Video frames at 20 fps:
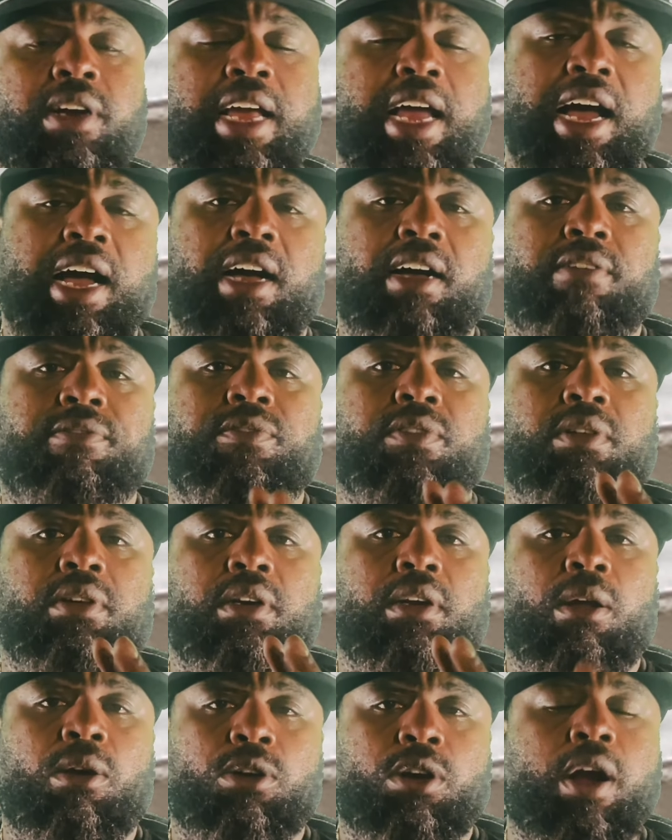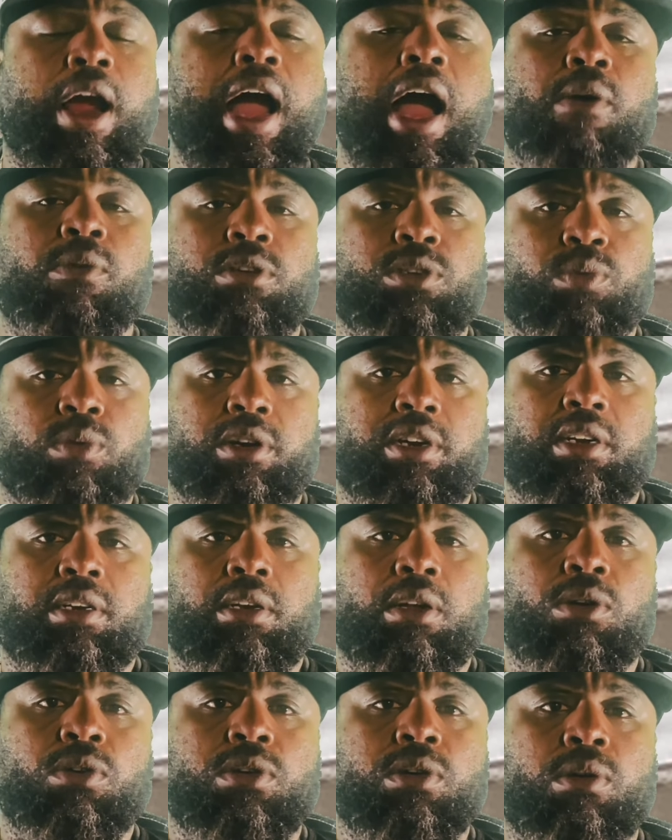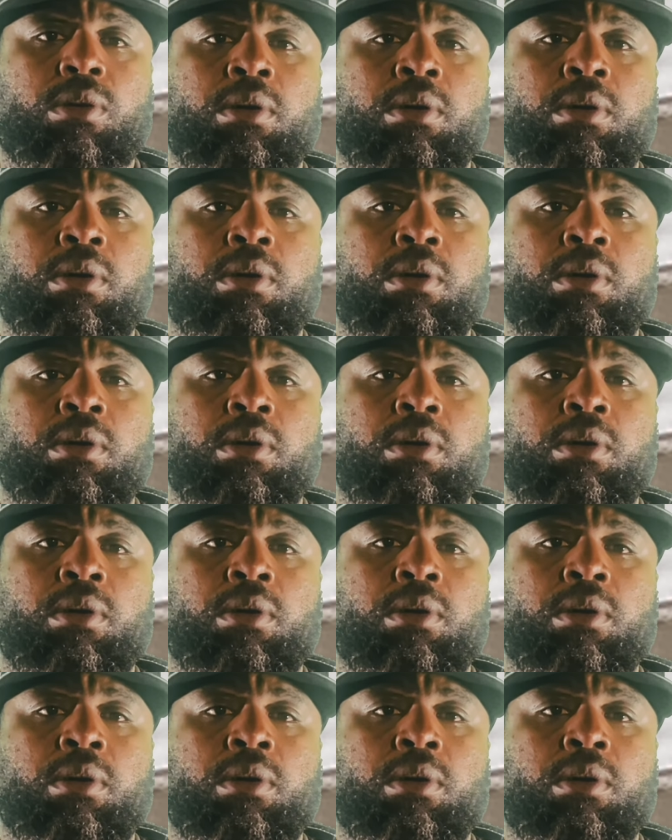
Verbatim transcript: have longer hours working low.